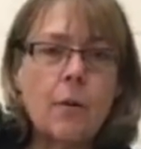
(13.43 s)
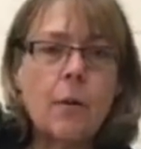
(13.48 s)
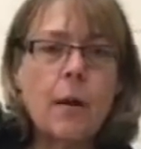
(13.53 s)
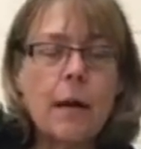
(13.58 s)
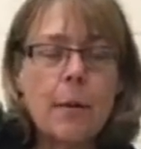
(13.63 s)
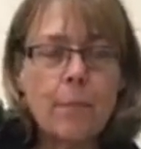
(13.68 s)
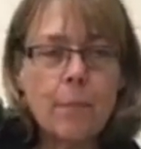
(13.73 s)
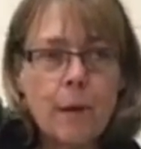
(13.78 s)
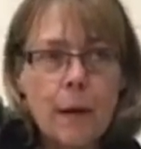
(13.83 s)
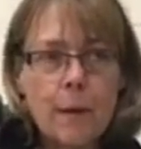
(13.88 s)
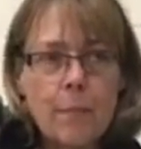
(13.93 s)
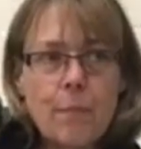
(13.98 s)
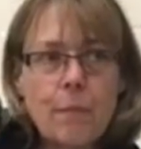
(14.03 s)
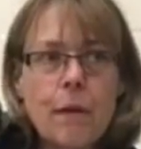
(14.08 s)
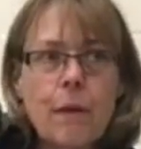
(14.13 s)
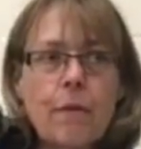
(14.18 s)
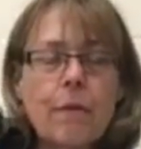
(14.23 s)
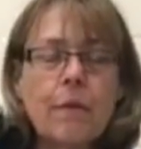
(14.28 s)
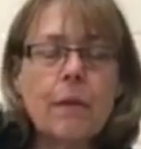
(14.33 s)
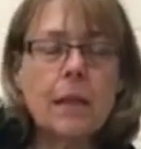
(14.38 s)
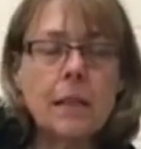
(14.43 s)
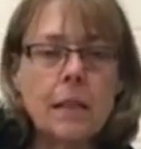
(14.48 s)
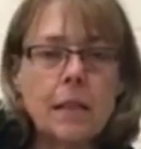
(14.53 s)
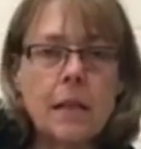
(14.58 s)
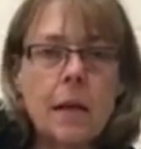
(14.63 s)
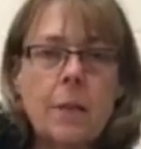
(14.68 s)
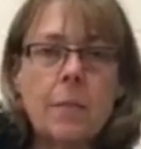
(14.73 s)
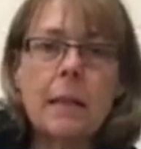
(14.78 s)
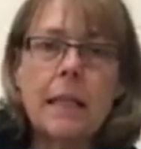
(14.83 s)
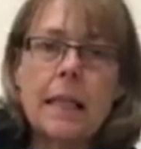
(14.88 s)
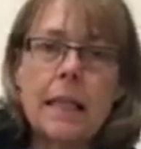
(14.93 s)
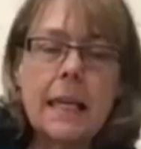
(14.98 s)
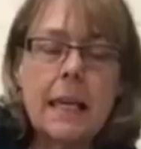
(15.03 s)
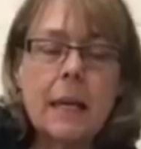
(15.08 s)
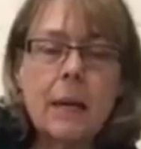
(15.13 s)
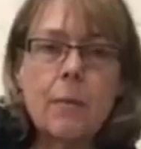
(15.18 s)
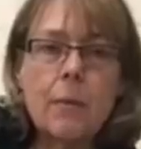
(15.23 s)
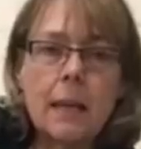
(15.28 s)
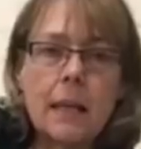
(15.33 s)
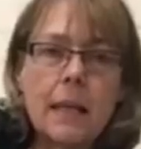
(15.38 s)
Quite appropriate for this time of the
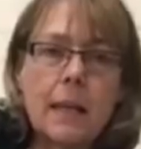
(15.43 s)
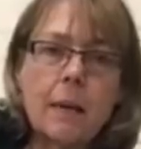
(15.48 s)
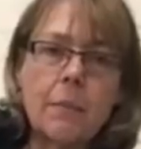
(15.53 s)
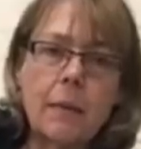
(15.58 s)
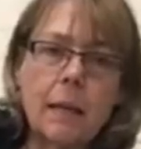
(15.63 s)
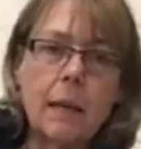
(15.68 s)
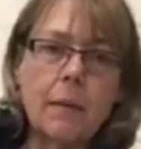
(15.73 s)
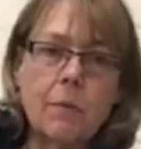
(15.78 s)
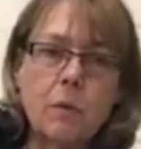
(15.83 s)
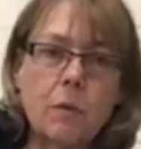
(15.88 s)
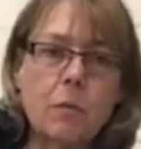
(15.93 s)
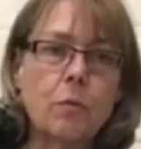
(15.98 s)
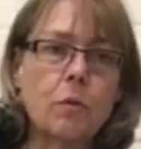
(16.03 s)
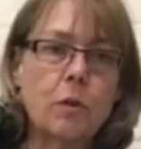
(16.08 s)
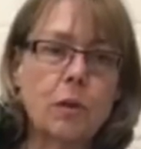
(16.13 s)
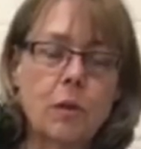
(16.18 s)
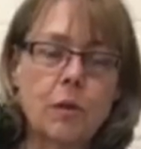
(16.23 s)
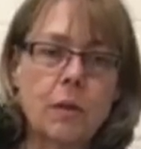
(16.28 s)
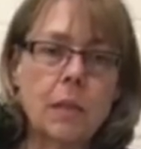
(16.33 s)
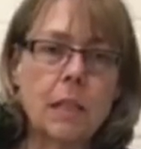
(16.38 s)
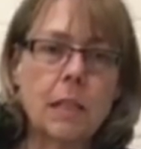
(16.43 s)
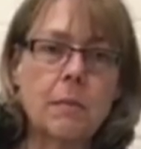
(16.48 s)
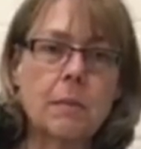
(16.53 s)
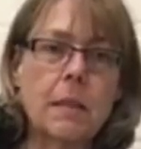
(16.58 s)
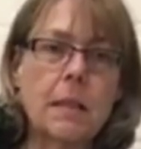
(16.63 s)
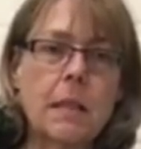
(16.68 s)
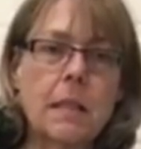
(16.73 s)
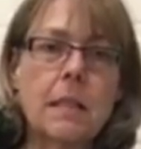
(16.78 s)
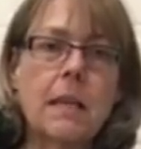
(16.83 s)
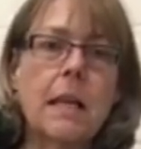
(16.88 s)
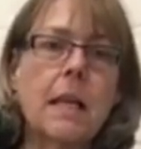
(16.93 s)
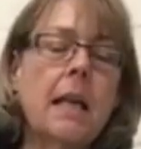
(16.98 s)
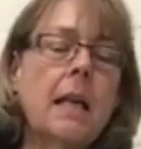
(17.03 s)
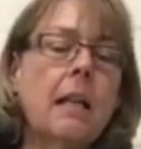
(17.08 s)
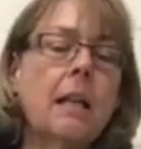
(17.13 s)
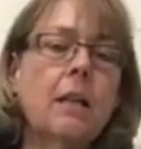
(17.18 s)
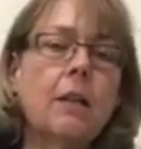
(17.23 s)
year with it coming up towards Christmas.